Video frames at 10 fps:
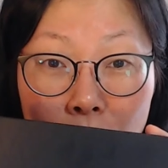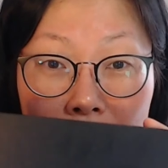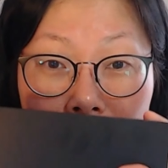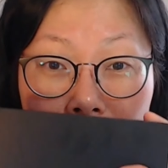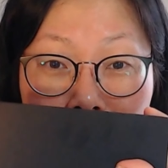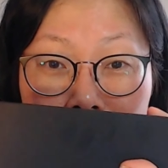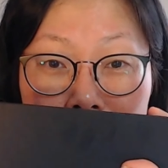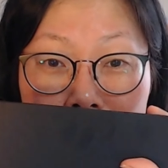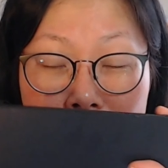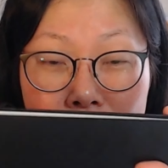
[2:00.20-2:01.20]
one.
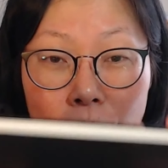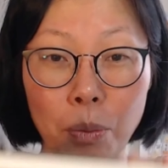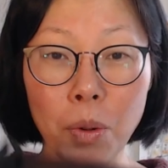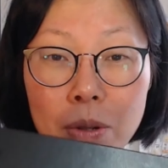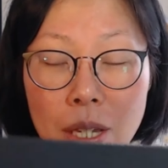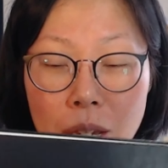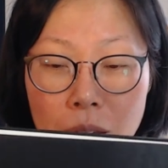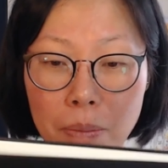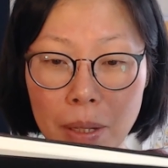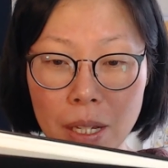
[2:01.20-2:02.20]
This is not
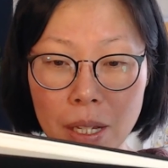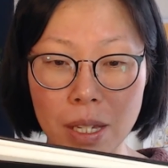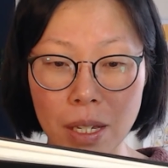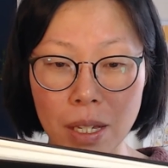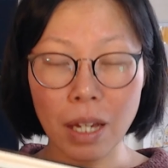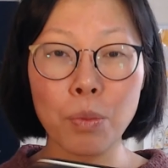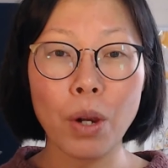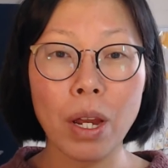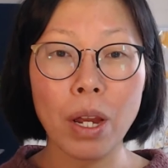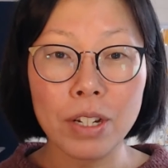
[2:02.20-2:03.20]
Moleskine, but this is another
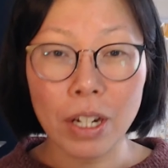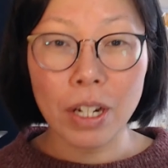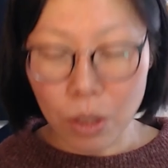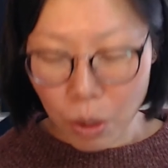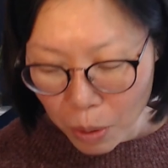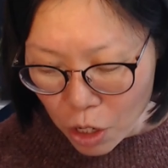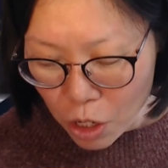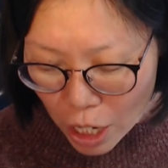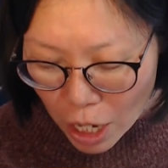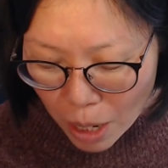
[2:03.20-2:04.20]
brand which I thought was
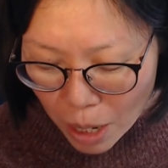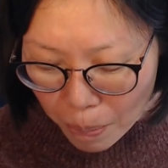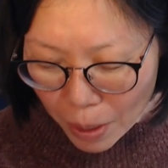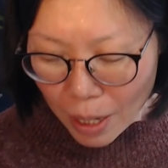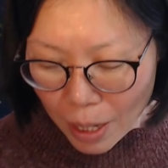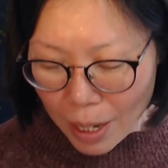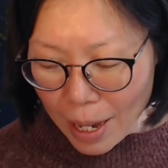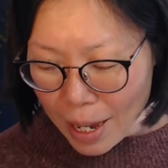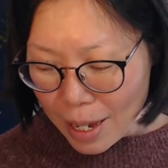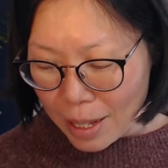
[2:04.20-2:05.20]
cheap.
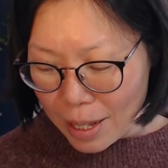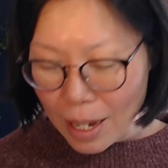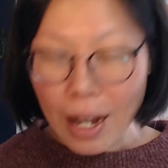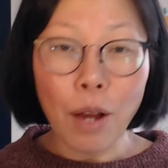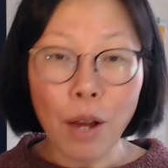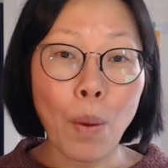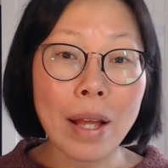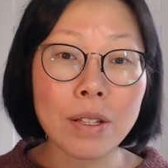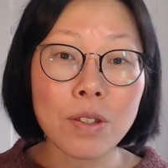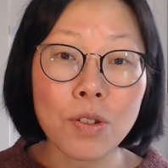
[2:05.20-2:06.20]
And I
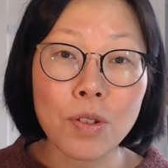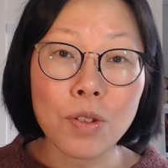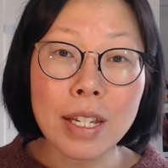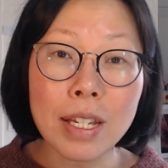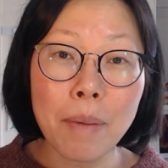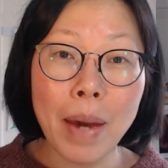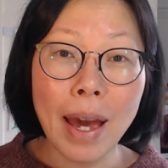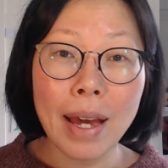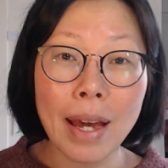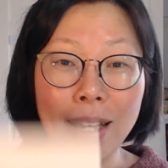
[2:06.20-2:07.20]
went to TK Maxx